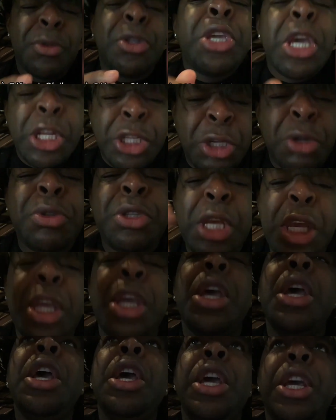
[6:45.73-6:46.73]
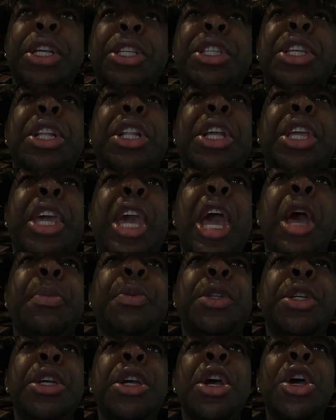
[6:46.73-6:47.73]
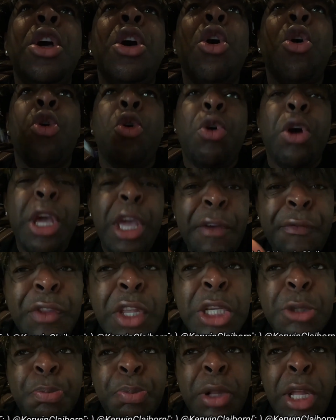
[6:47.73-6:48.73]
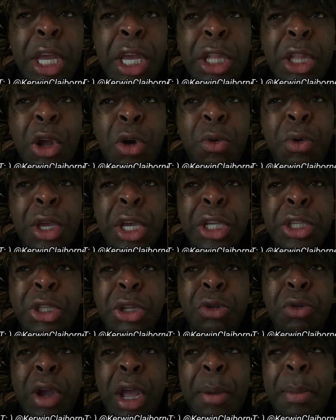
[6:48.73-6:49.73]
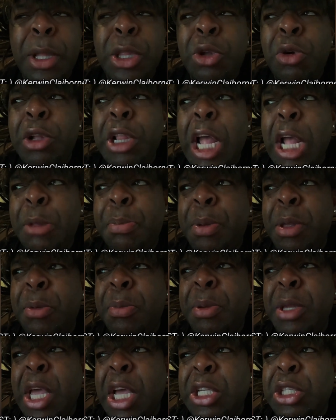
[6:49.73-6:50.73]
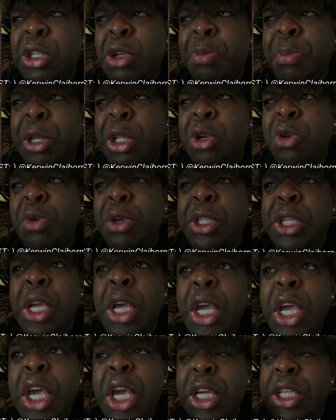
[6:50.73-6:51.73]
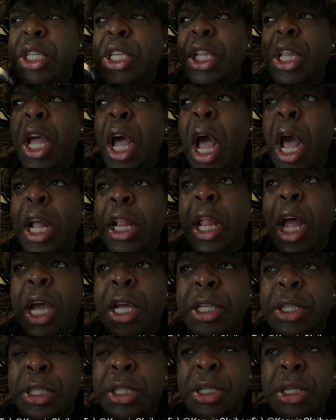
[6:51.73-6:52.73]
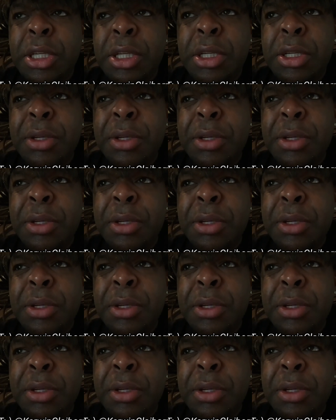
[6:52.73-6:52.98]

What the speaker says: Get your ticket. It's in the caption. Or if this playing on Instagram, I know a lot of people be asking so many questions. It's in the highlights.